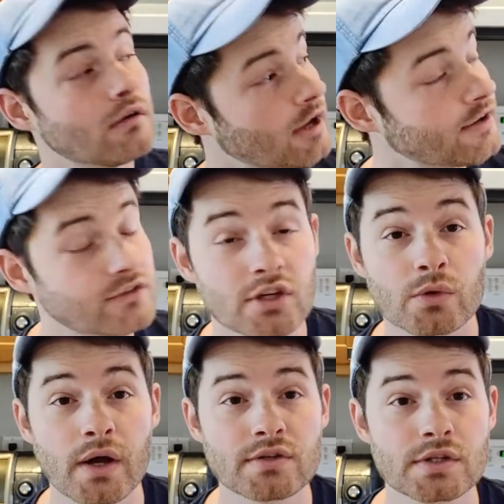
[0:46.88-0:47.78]
That is a good
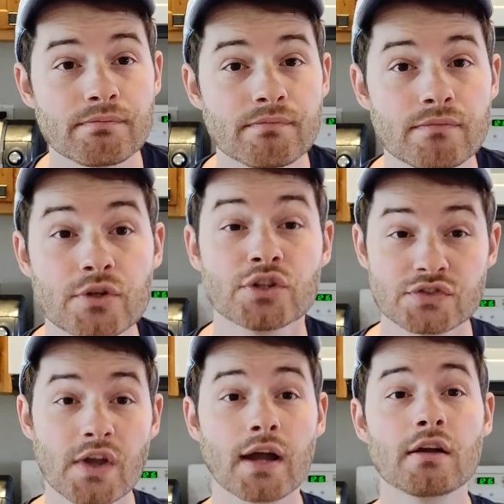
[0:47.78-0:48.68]
question. You're
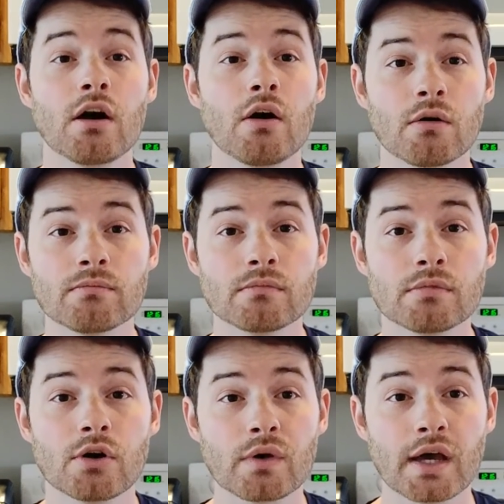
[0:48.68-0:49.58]
stuck at home,
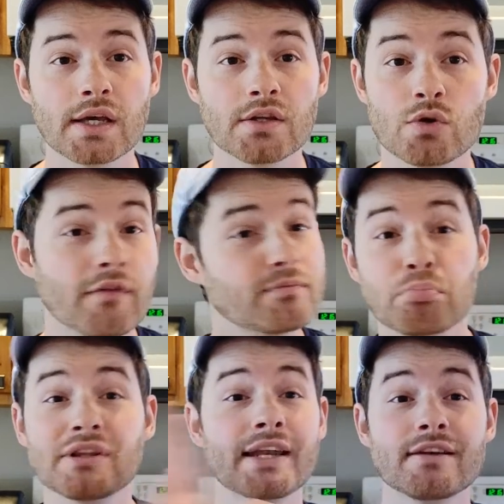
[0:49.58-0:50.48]
okay? You
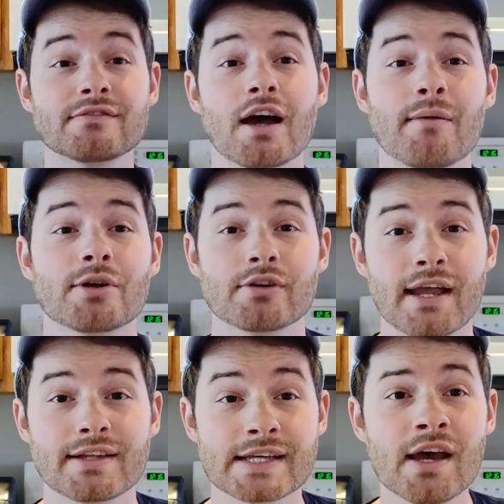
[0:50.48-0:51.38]
have plenty of time on your
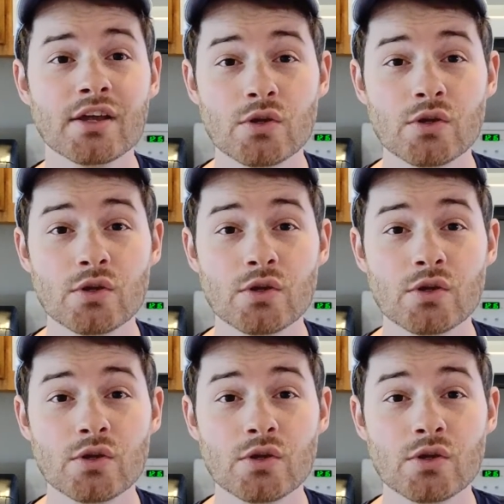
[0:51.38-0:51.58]
hands.